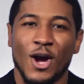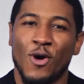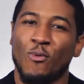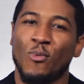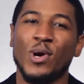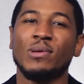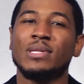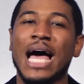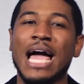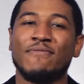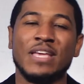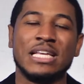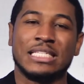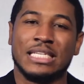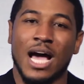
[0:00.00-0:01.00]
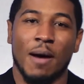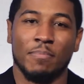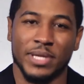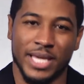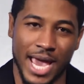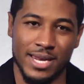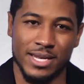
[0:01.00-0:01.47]
Real life is
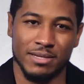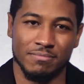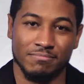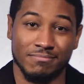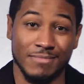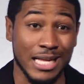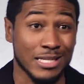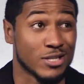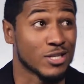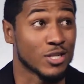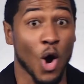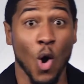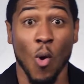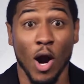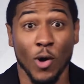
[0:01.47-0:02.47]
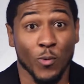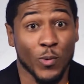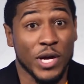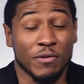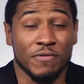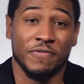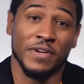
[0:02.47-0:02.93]
complicated, and so are
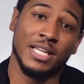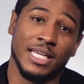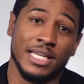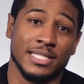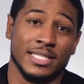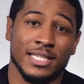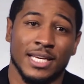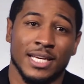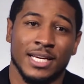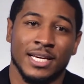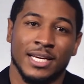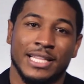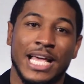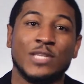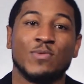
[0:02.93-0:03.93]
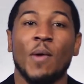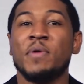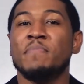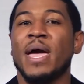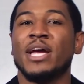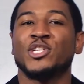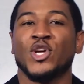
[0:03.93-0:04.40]
real feelings. That's why we
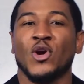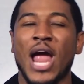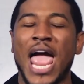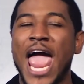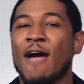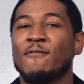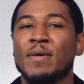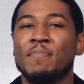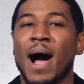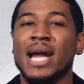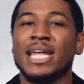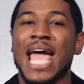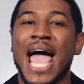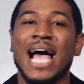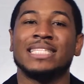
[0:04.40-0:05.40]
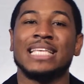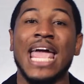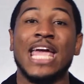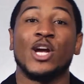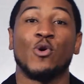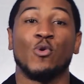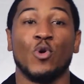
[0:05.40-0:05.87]
made sure everybody has
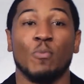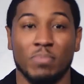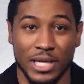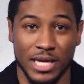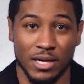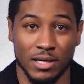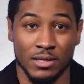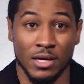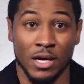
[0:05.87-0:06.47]
a group leader